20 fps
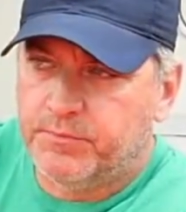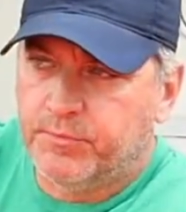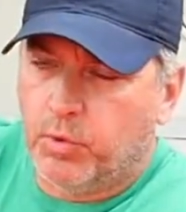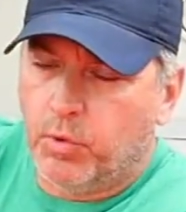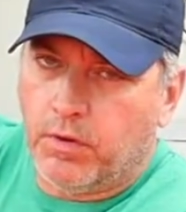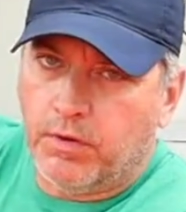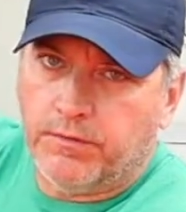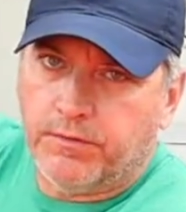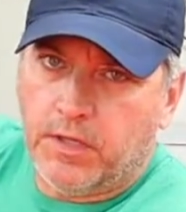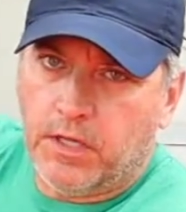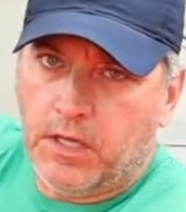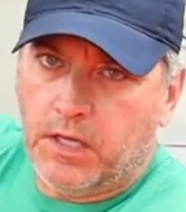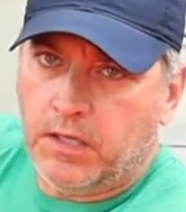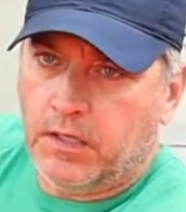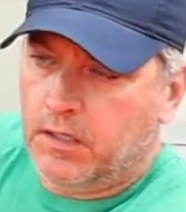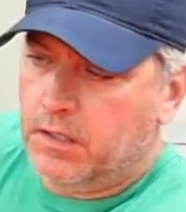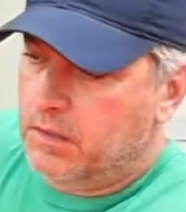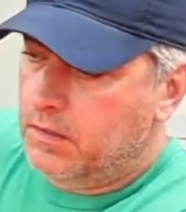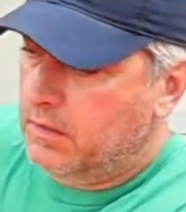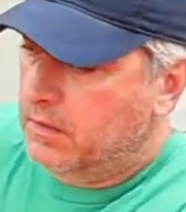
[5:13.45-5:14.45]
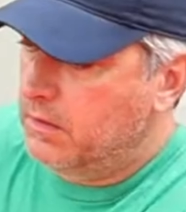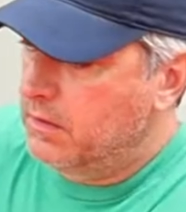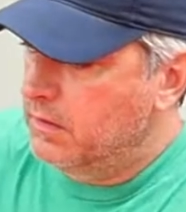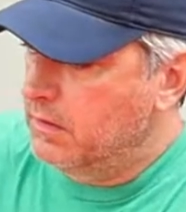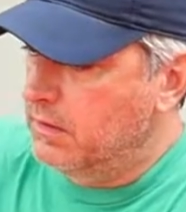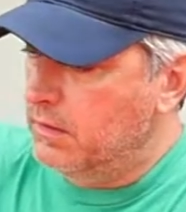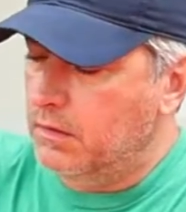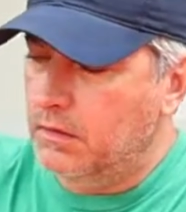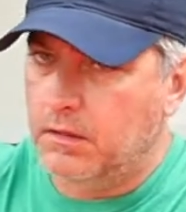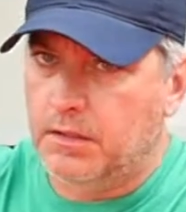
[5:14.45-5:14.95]
important thing,
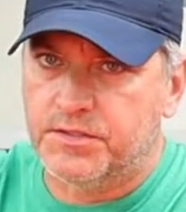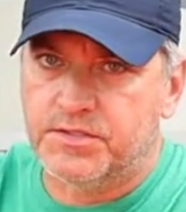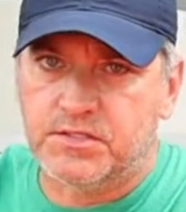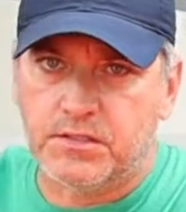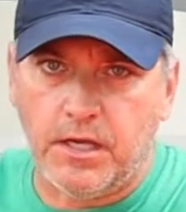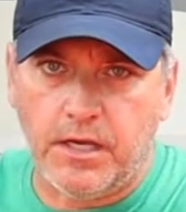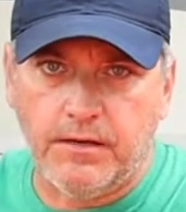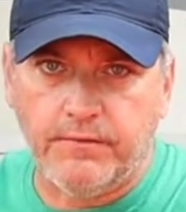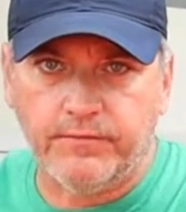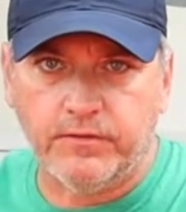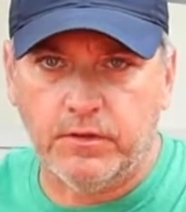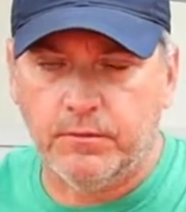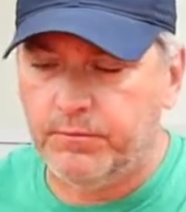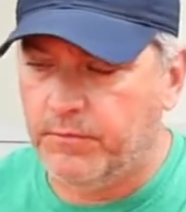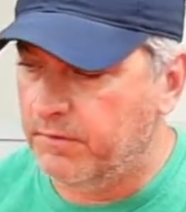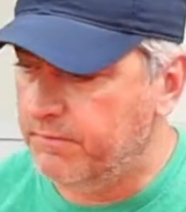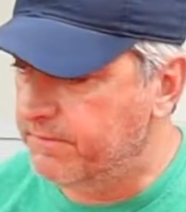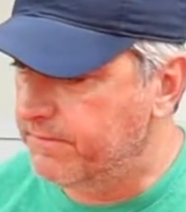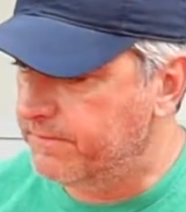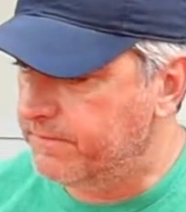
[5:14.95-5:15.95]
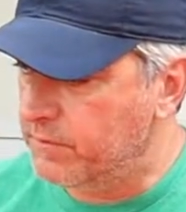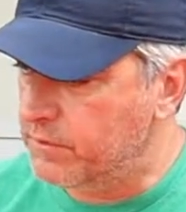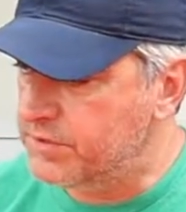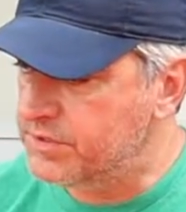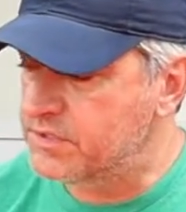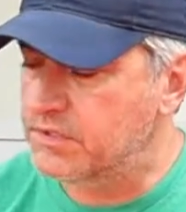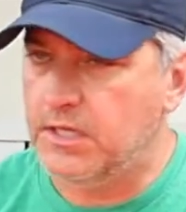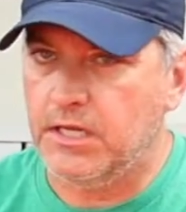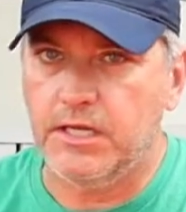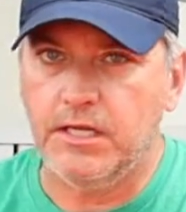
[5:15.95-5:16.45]
aside from the
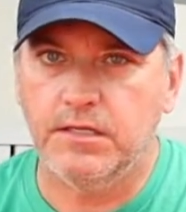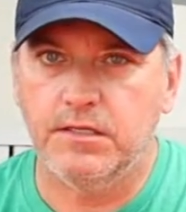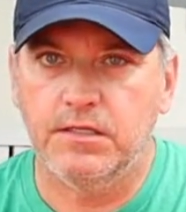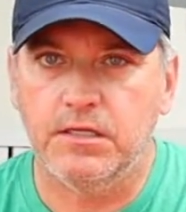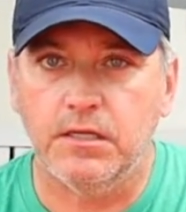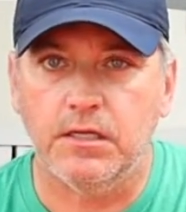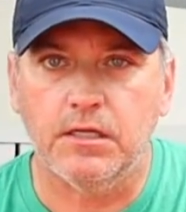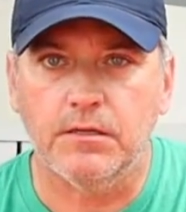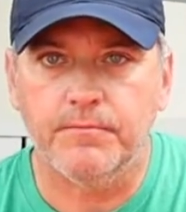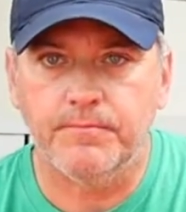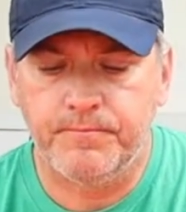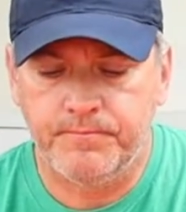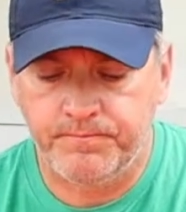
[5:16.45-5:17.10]
first aid kit